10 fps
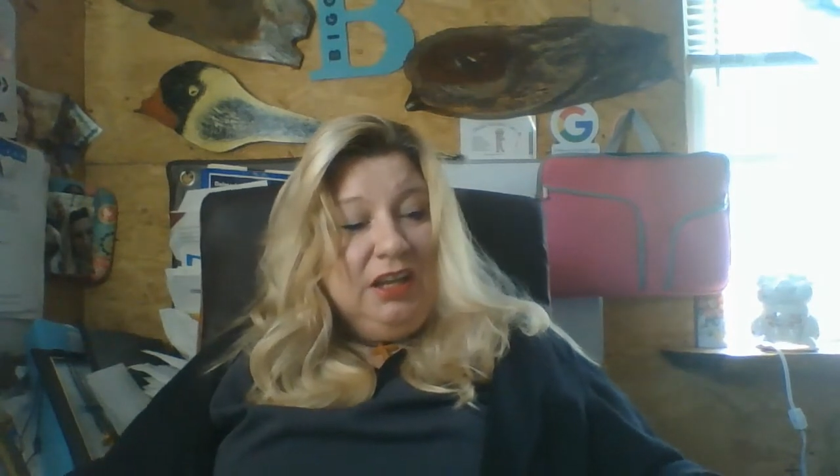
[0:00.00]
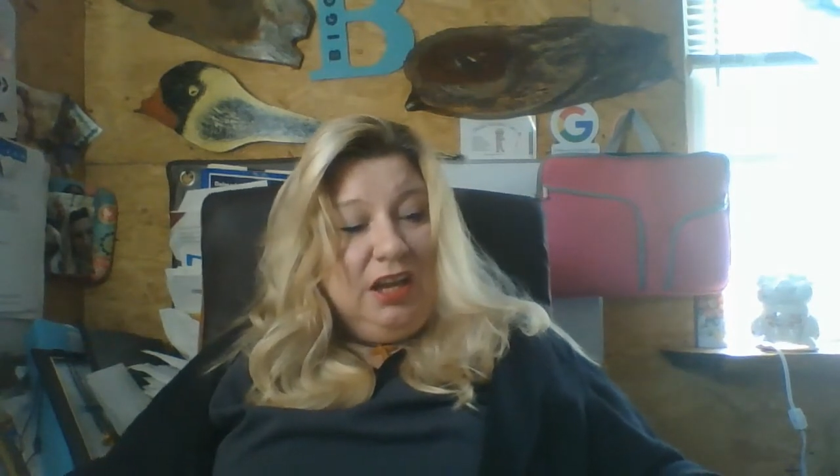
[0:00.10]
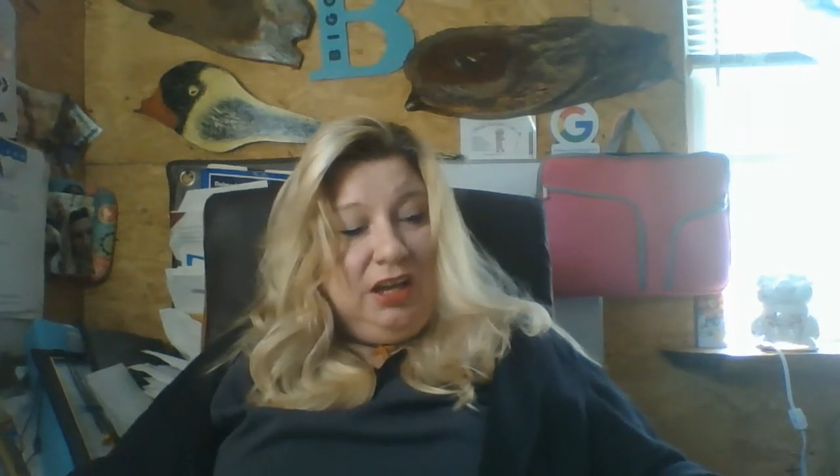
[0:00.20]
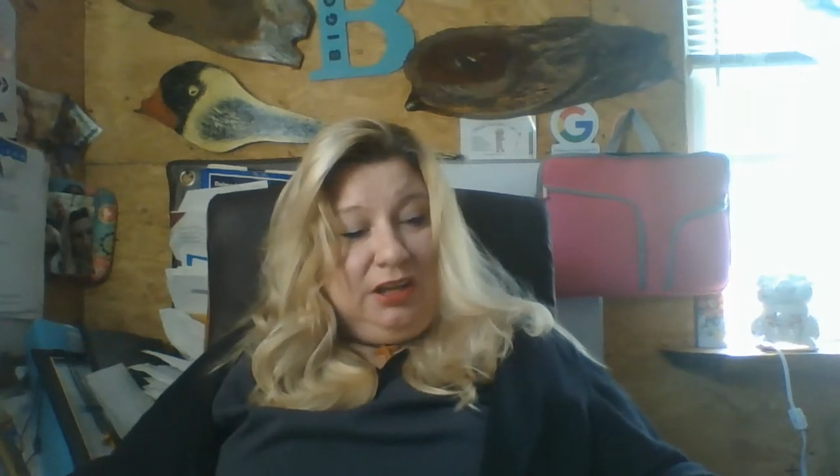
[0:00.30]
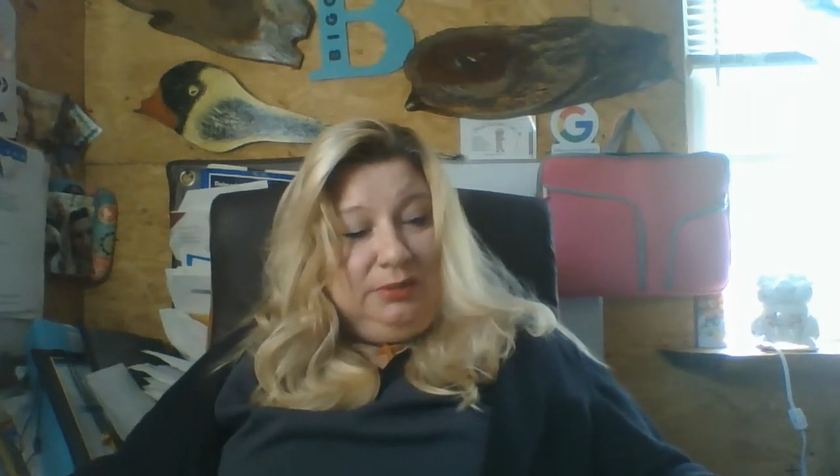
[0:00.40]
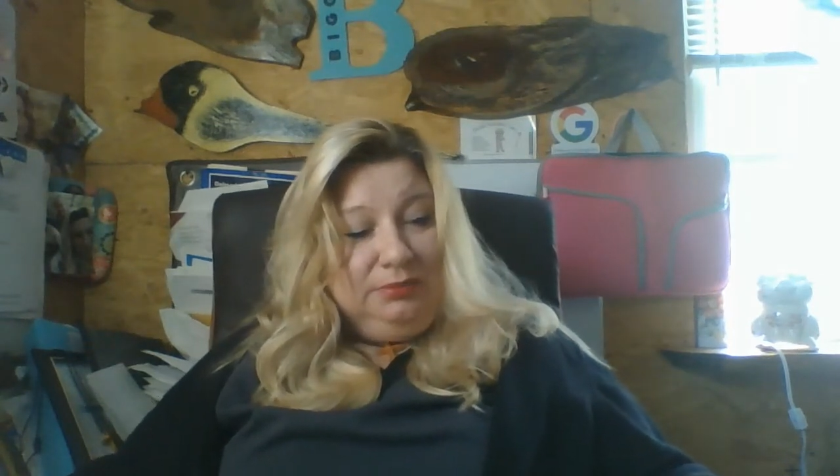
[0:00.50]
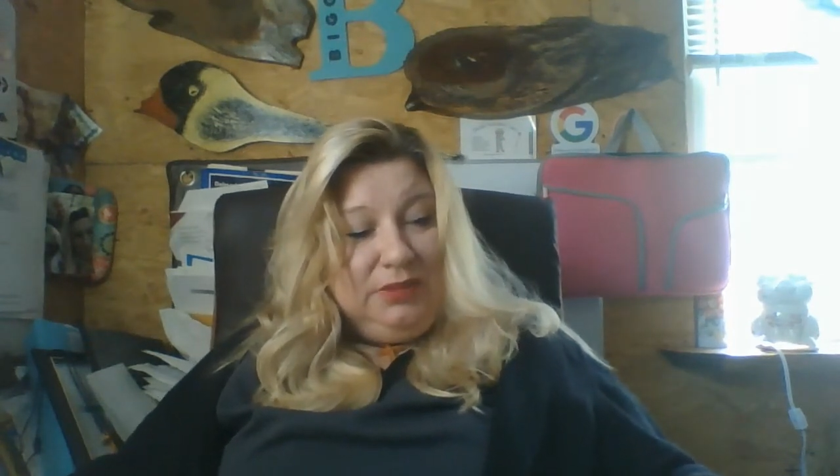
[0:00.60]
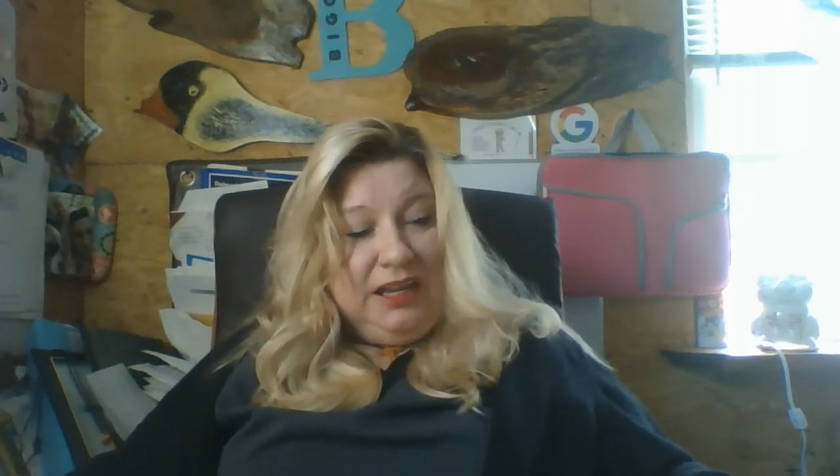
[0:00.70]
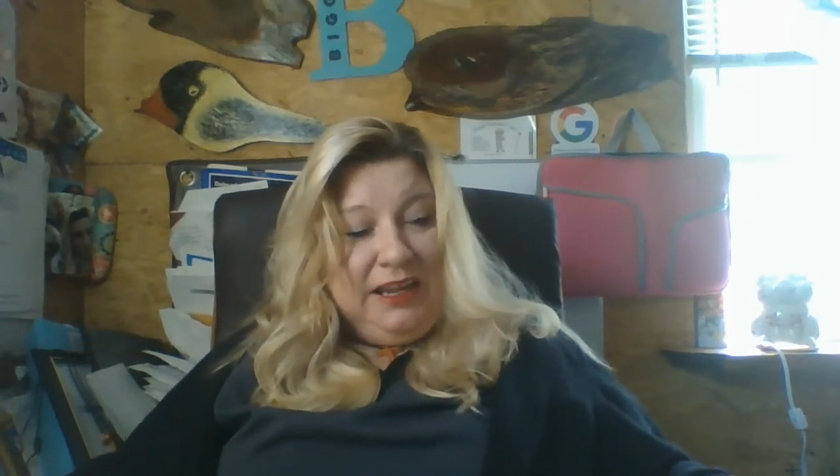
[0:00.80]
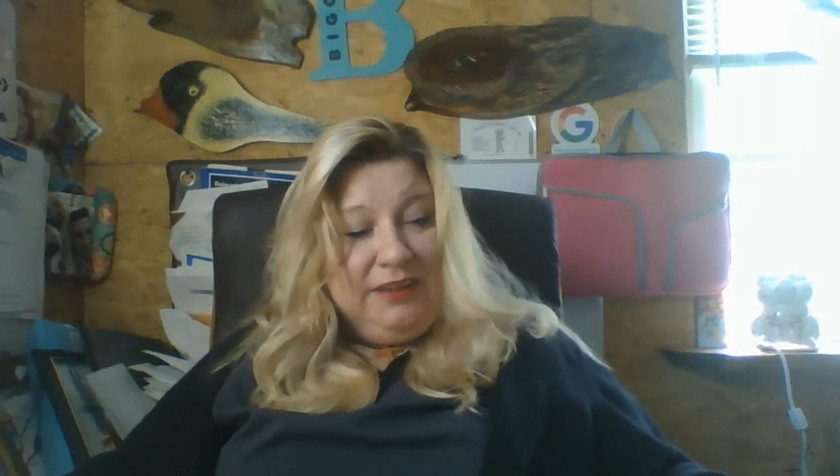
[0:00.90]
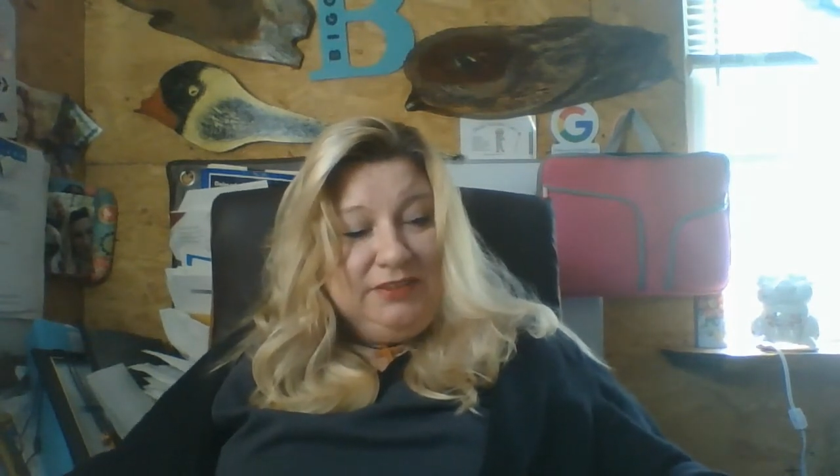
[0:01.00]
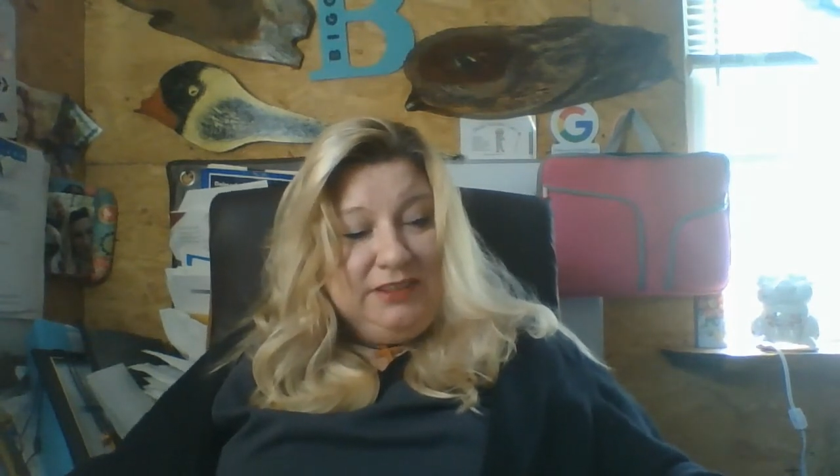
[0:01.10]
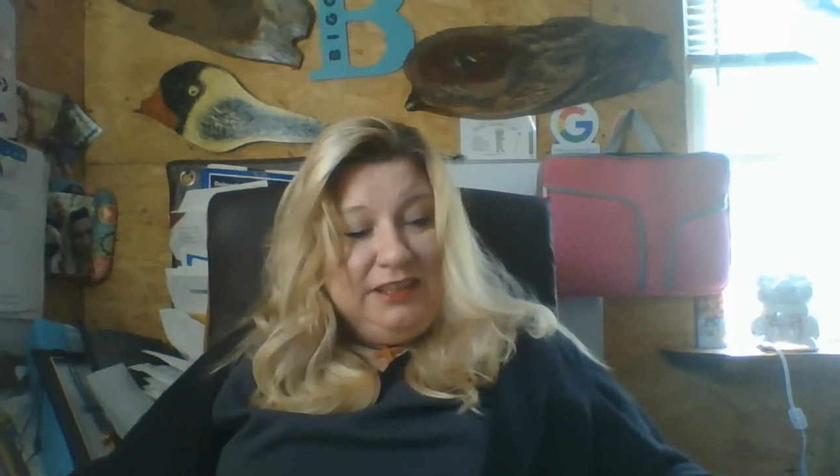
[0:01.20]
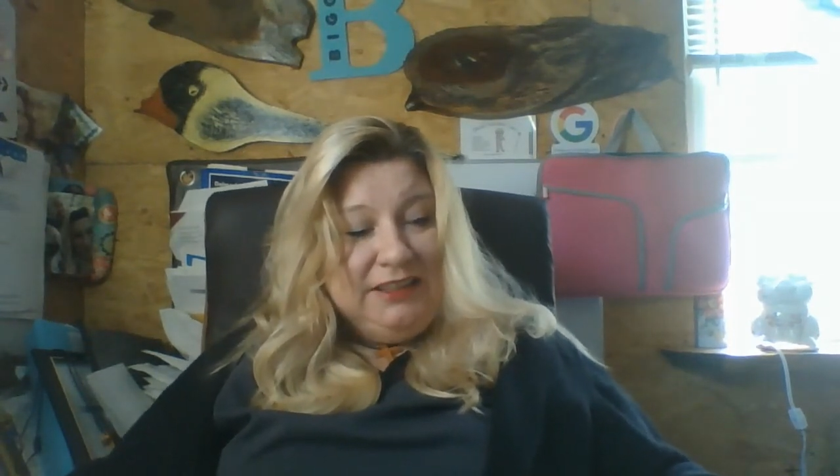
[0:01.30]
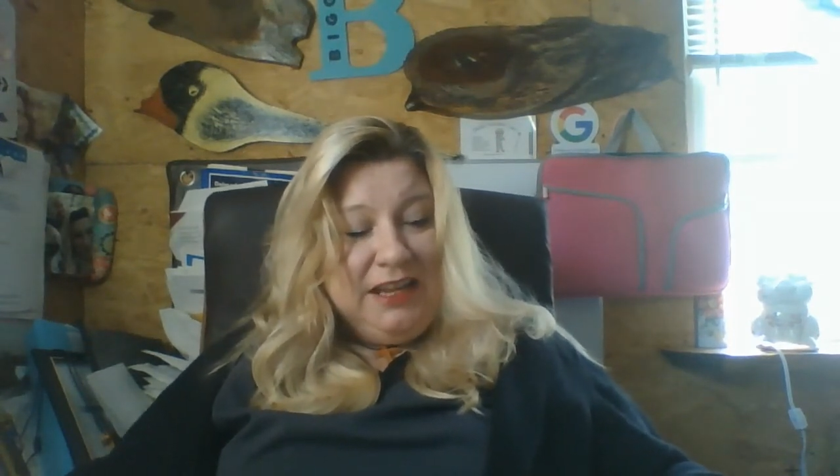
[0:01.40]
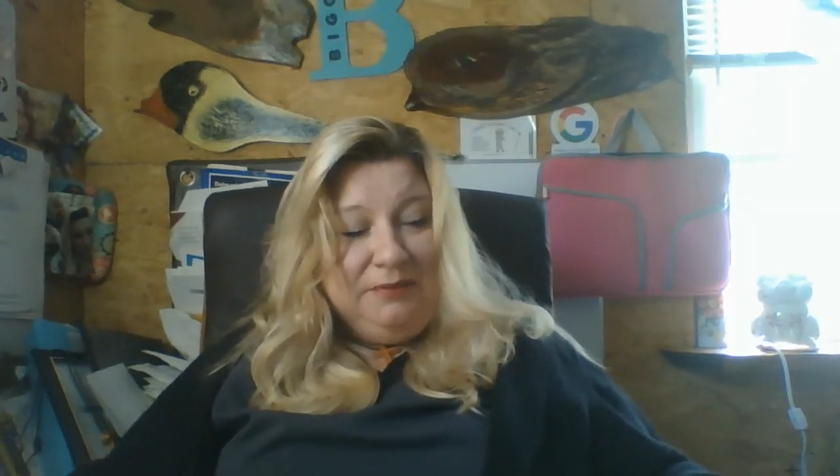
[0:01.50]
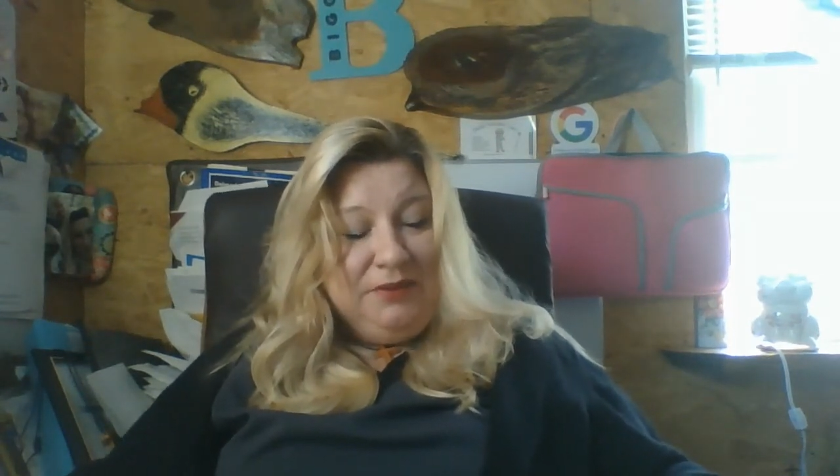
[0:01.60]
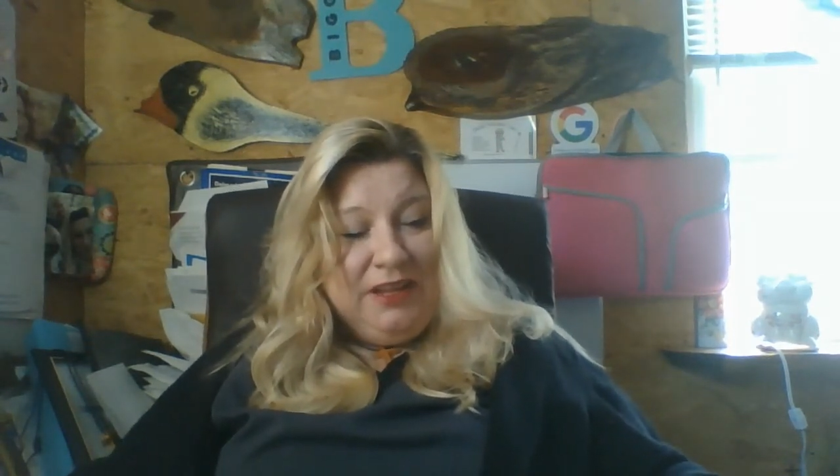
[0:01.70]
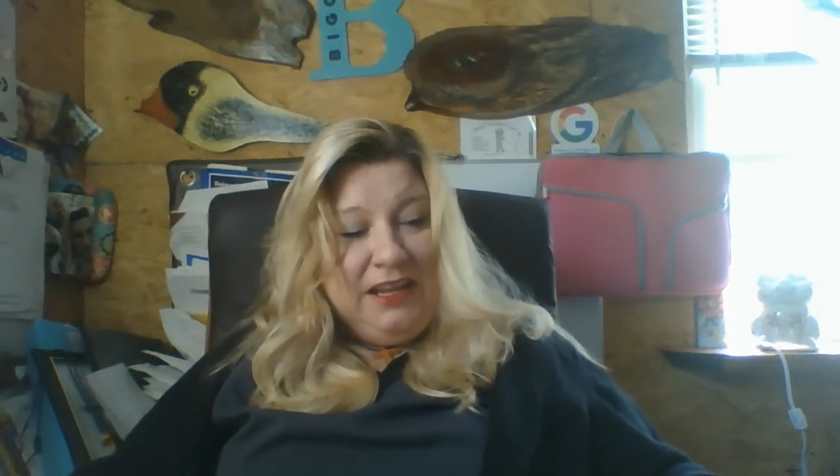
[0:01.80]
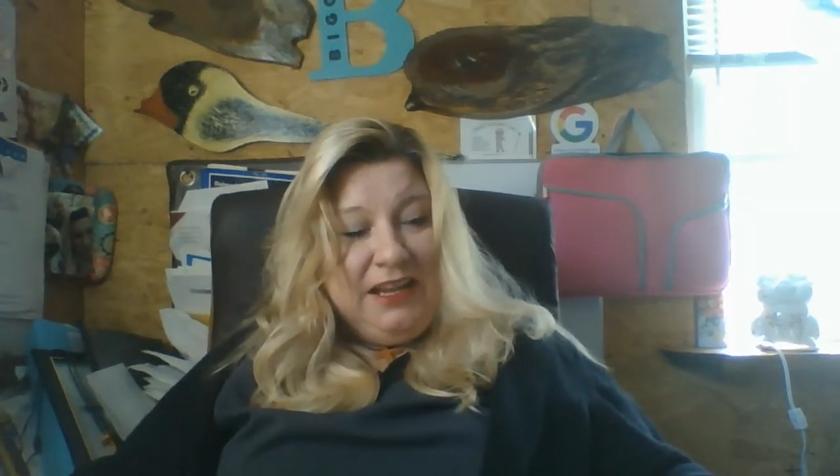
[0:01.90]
I have to take time for that.